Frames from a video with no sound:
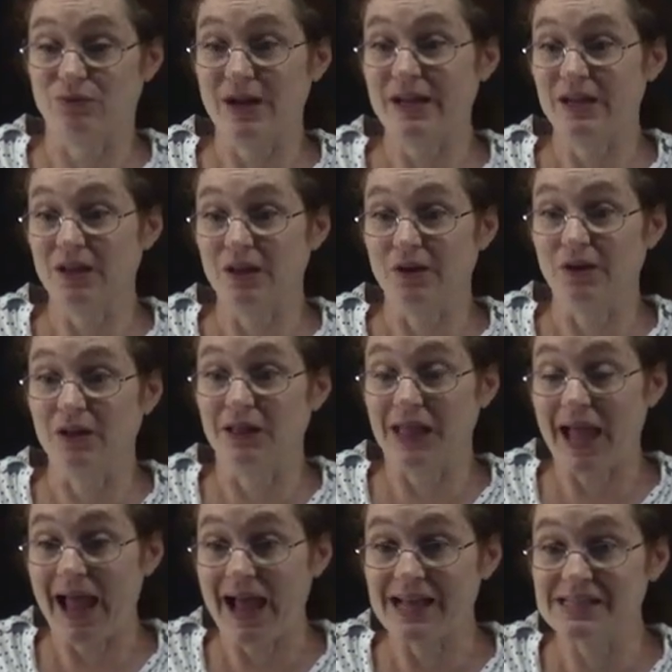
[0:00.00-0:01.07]
regular
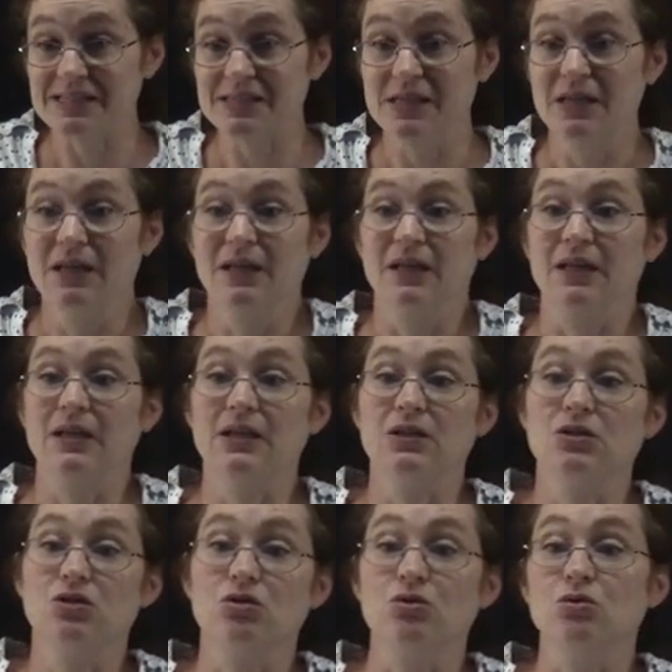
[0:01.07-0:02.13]
glass
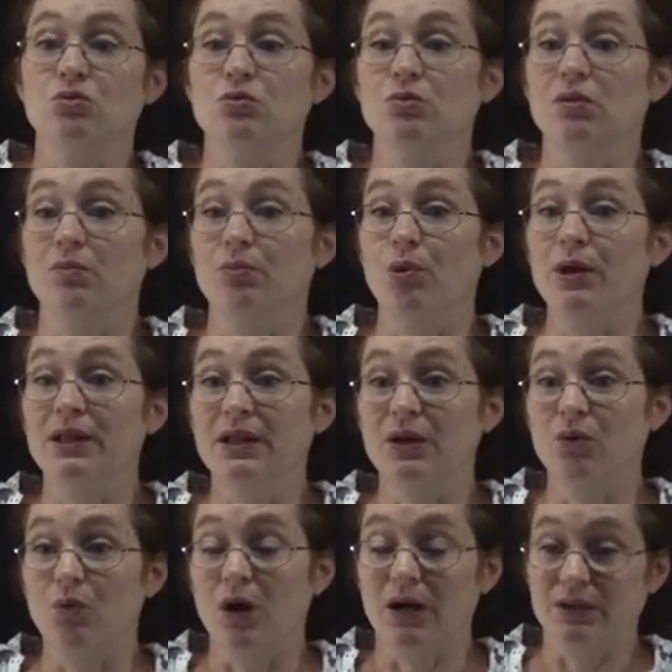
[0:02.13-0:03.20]
into
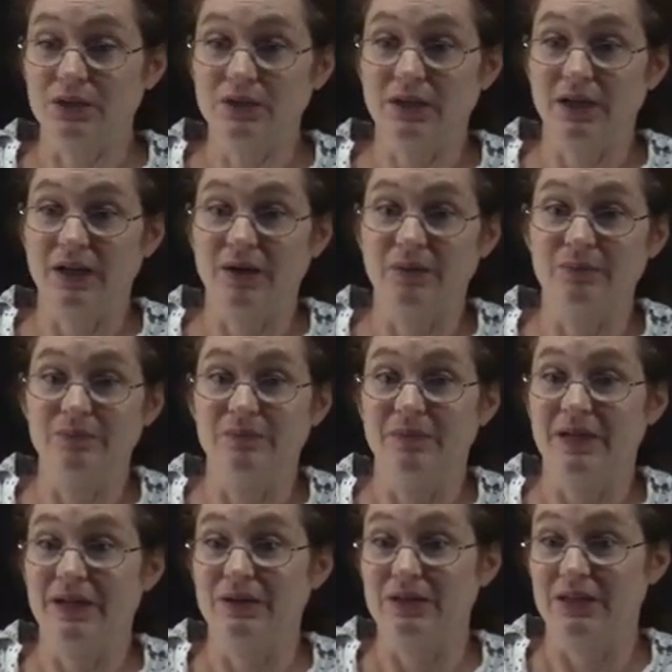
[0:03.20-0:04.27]
boiling water, um,
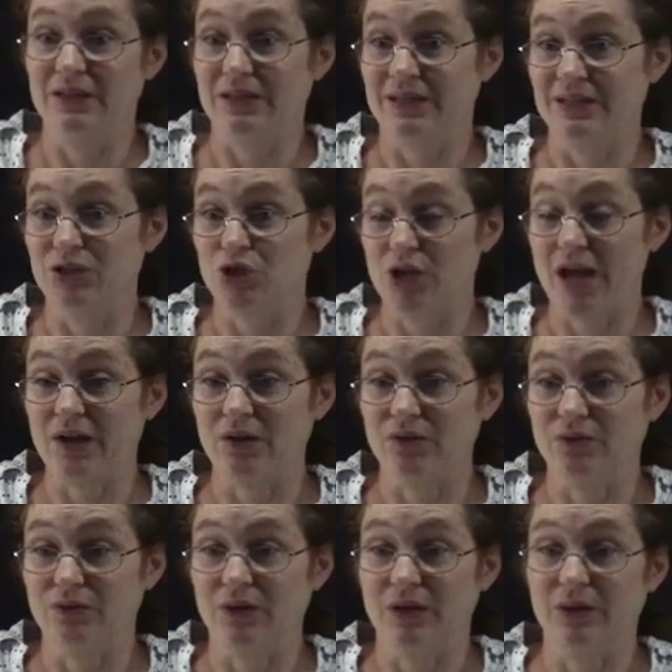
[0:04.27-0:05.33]
it, it can shatter
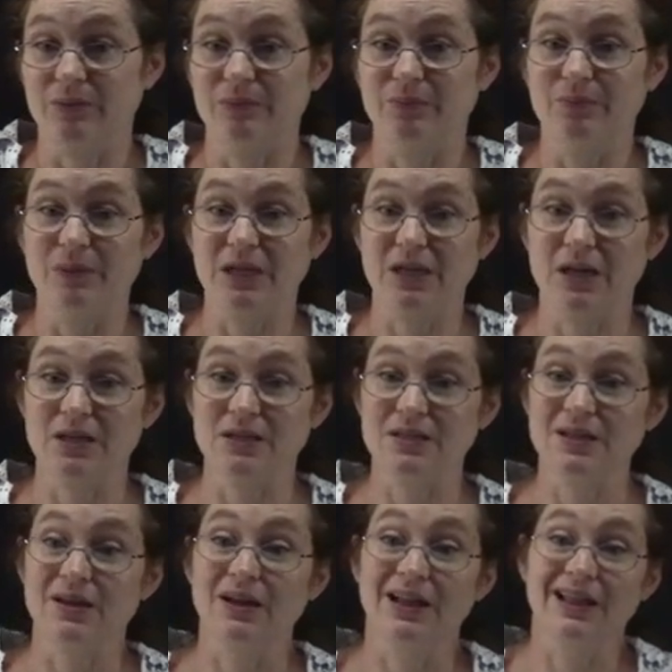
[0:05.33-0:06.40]
um, because
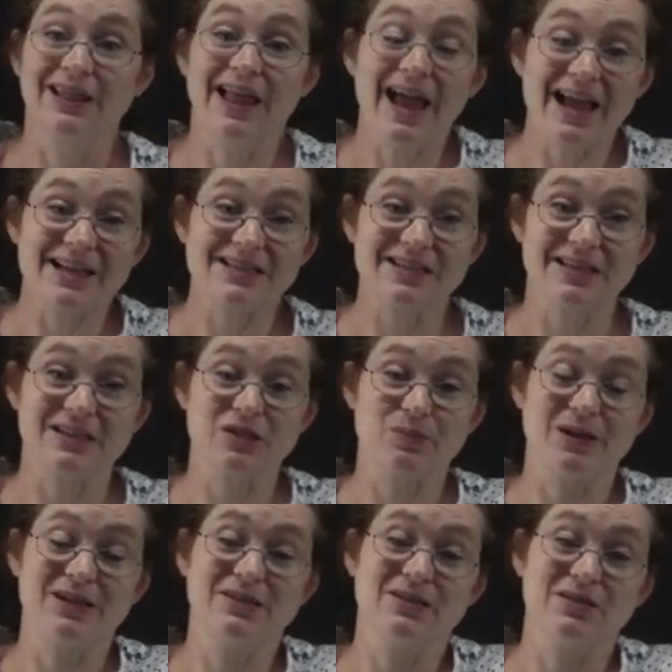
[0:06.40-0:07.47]
glass
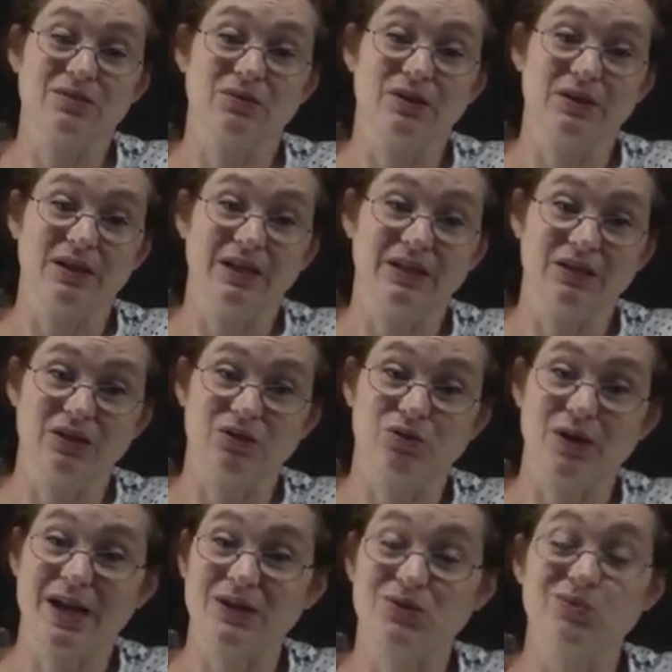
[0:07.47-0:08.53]
expands and
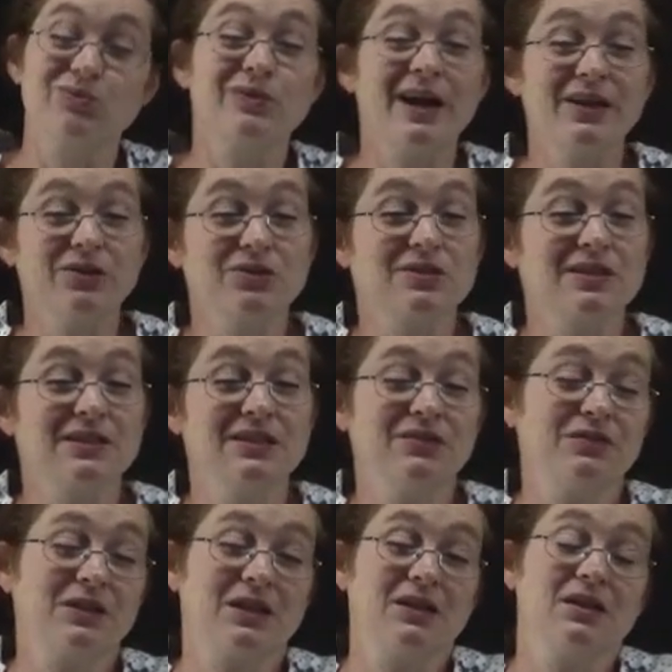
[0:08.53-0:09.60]
contracts rather
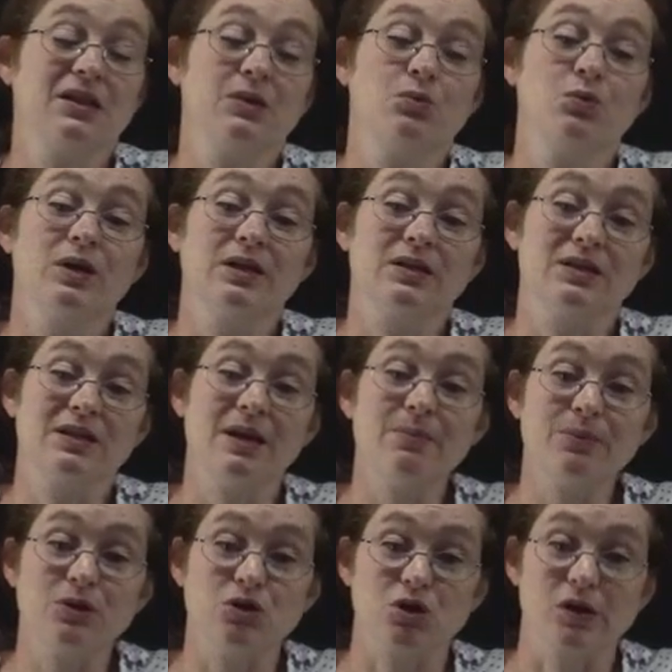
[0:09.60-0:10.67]
significantly with
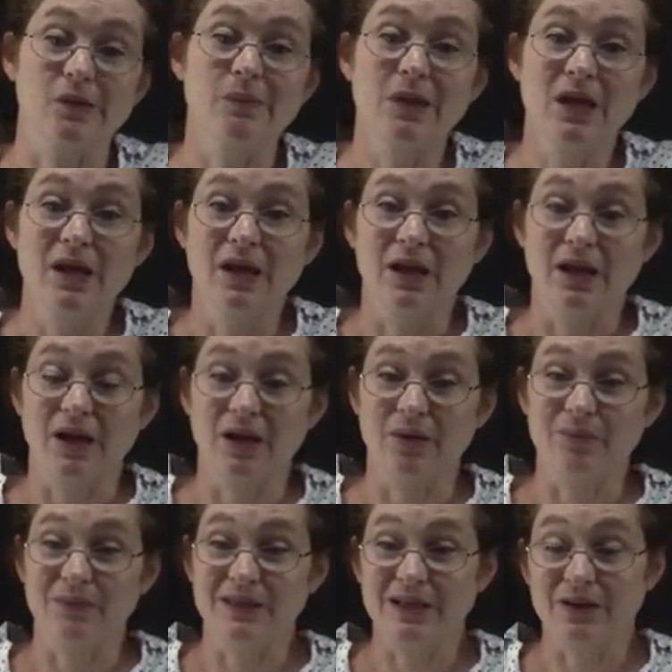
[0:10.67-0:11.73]
temperature.
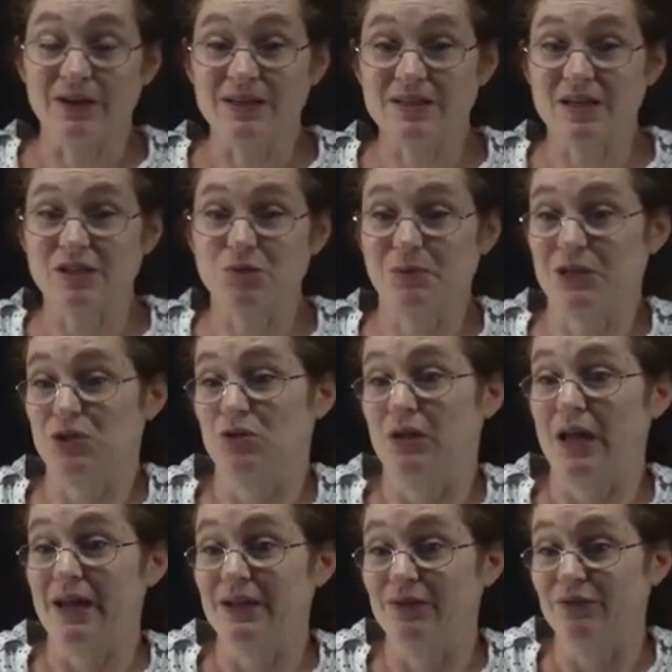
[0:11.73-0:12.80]
Um, there is a special
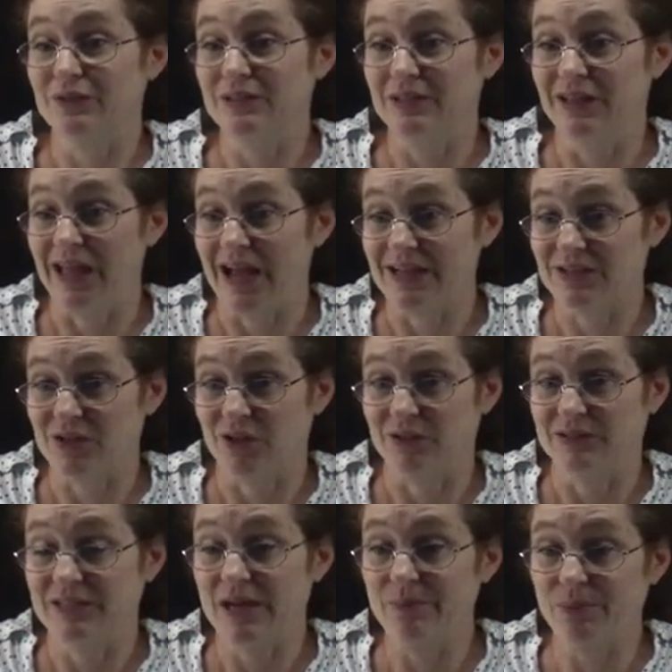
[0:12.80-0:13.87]
kind of glass
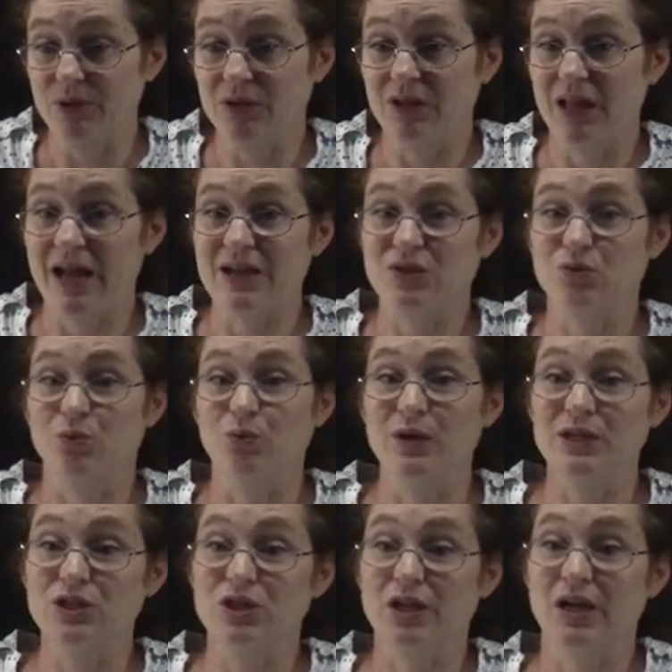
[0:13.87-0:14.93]
called tempered glass,
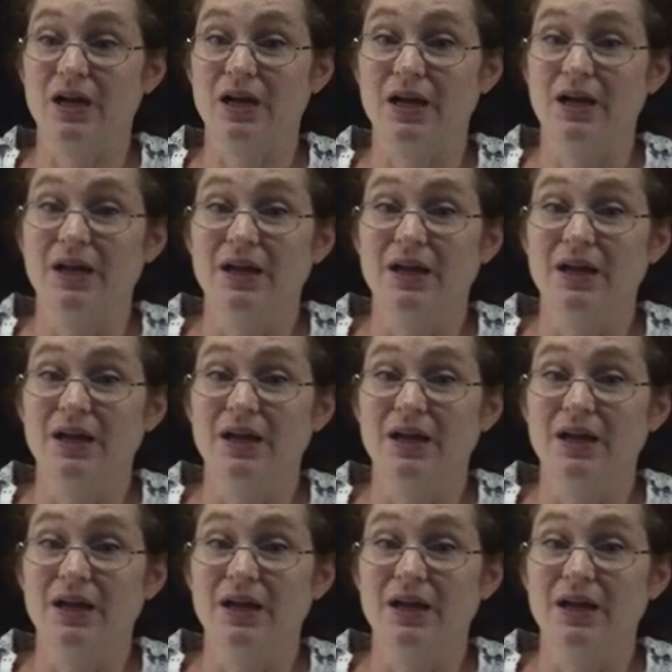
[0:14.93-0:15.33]
which uh,